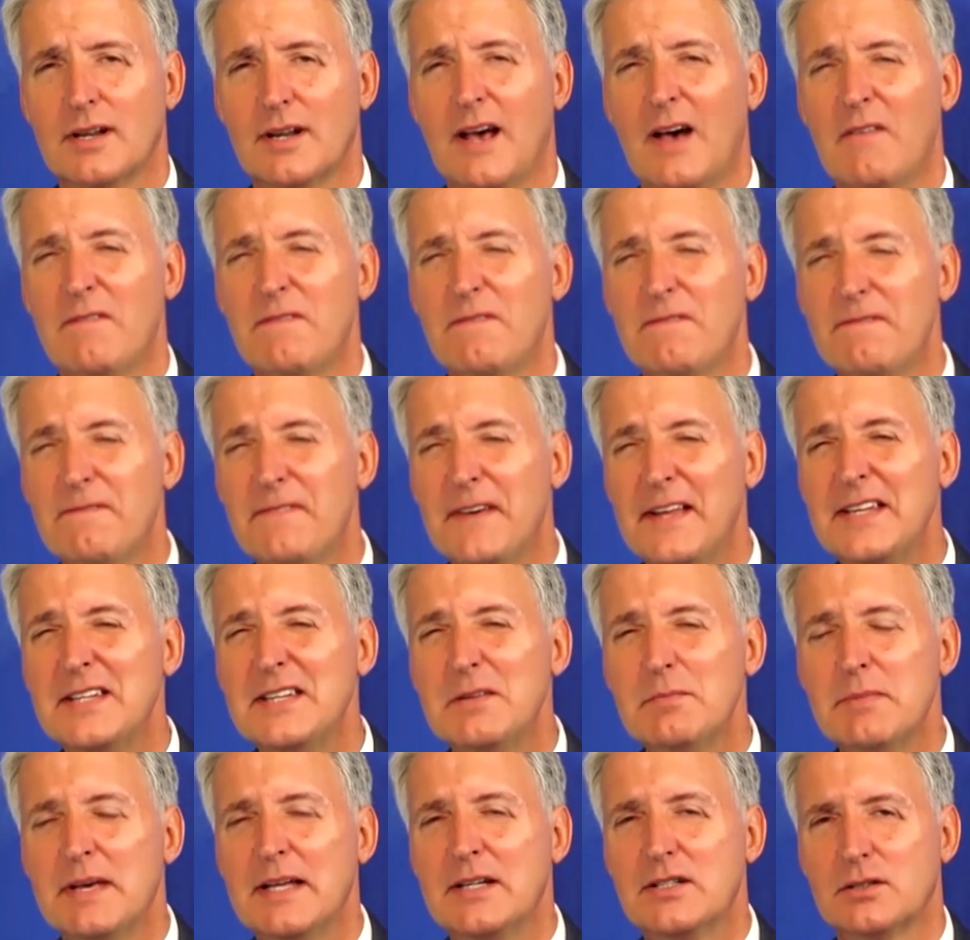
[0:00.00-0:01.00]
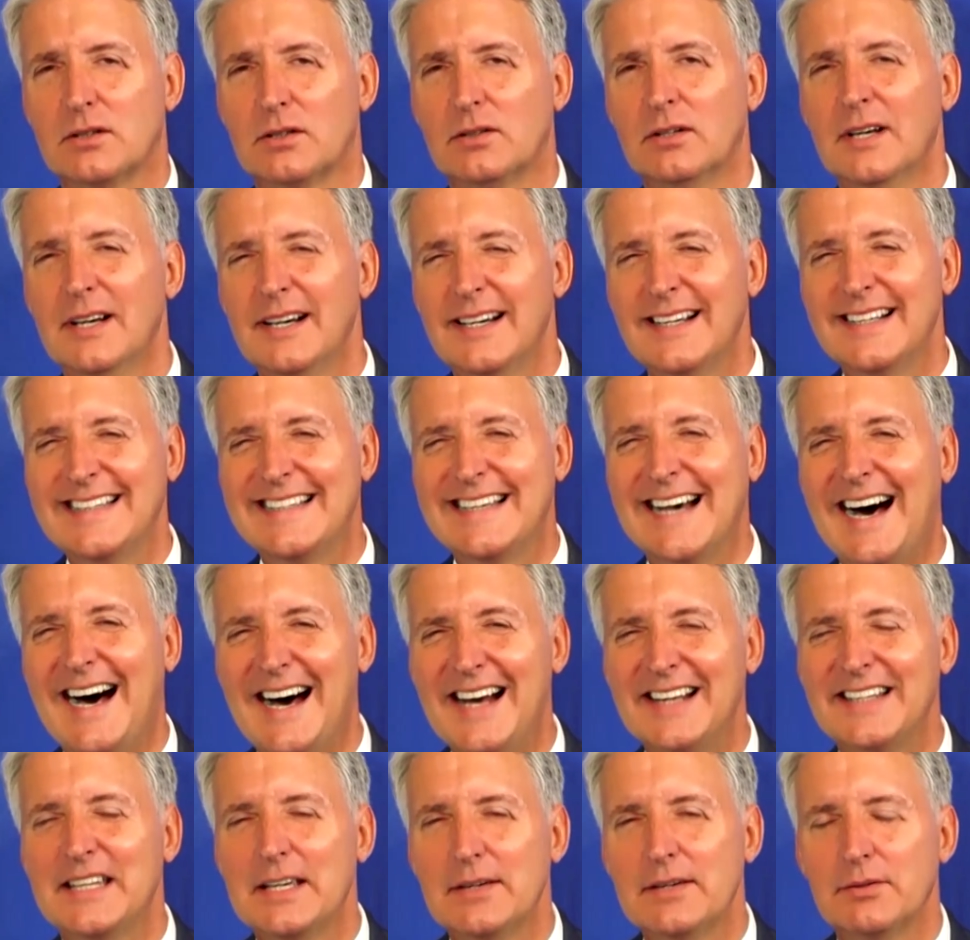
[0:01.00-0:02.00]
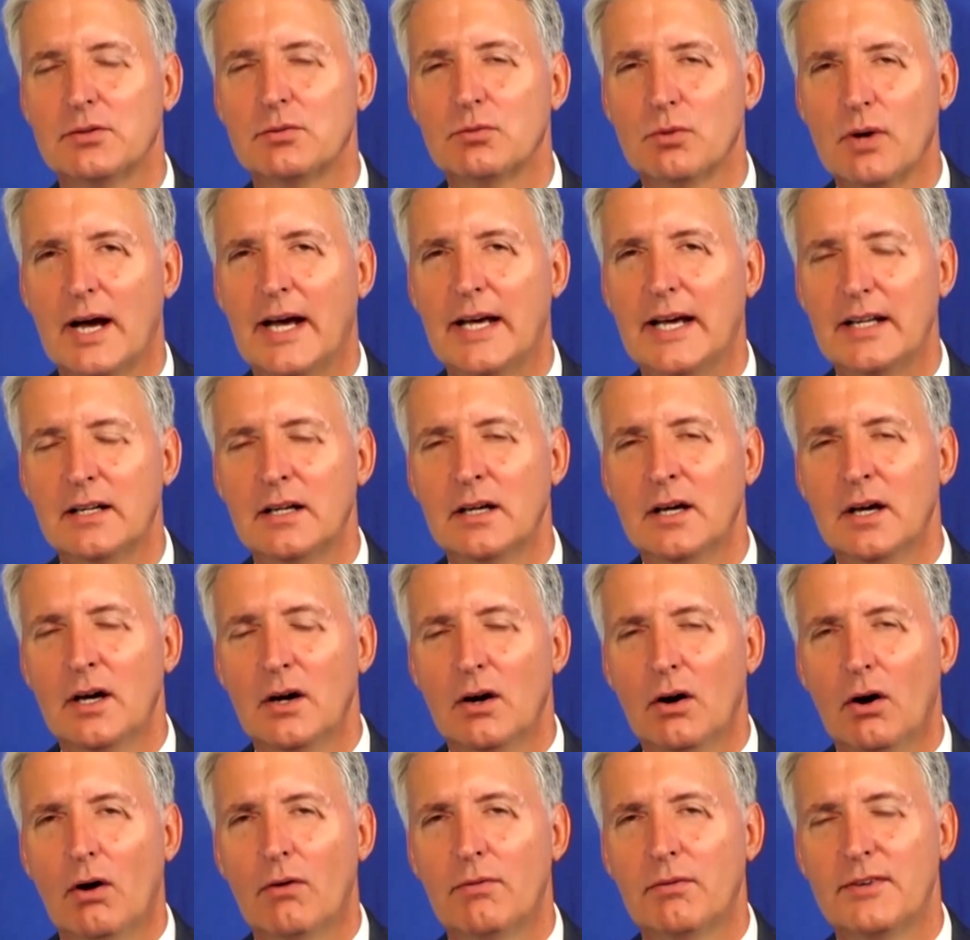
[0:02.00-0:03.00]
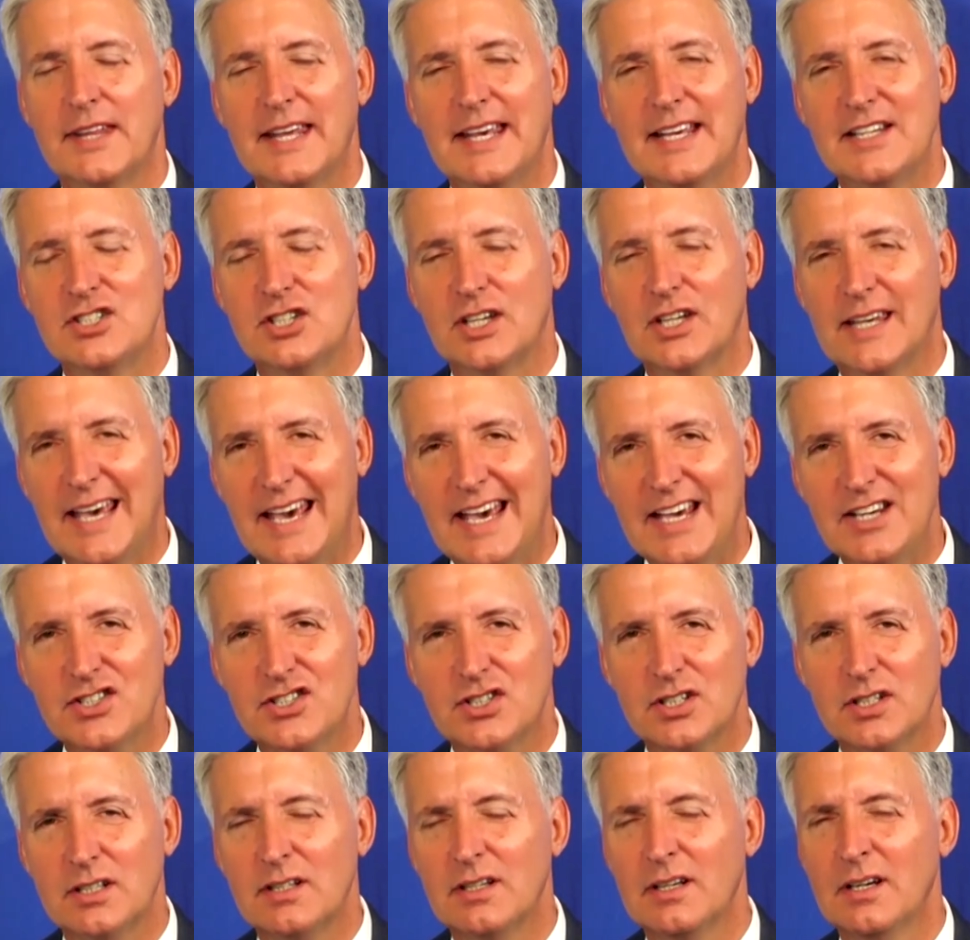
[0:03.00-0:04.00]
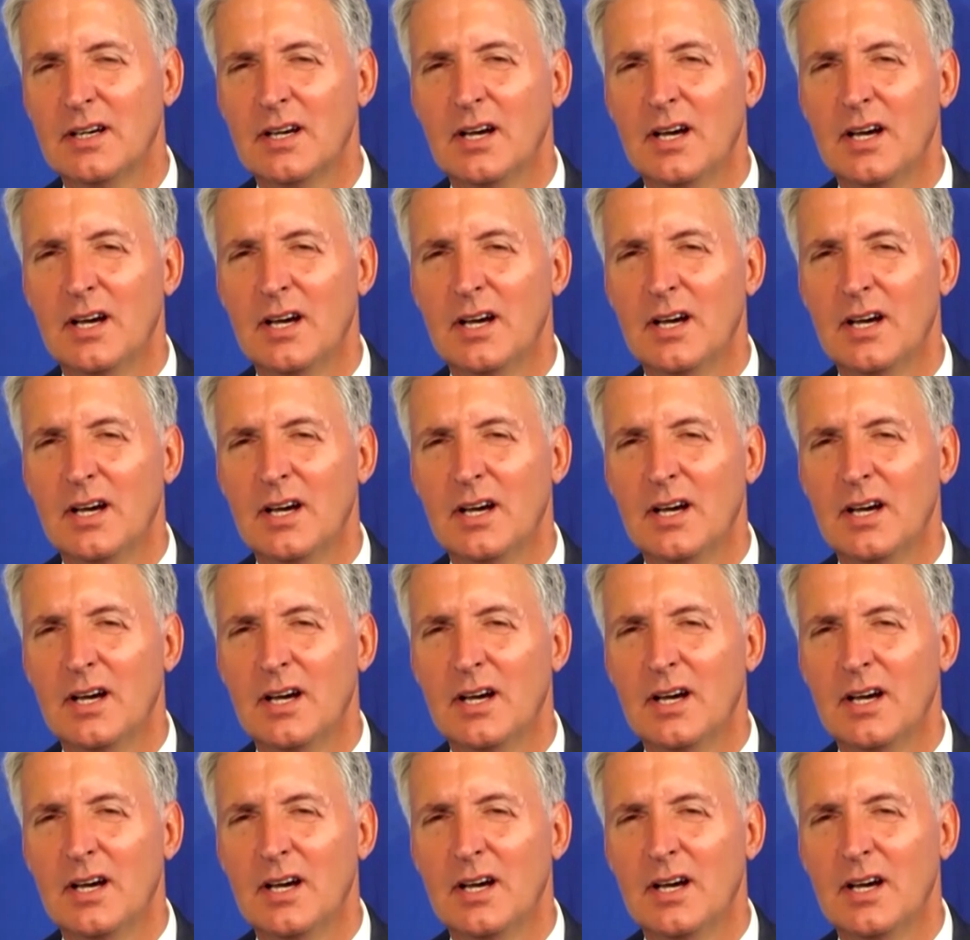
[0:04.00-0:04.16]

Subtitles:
a fundamental God-given right over the education,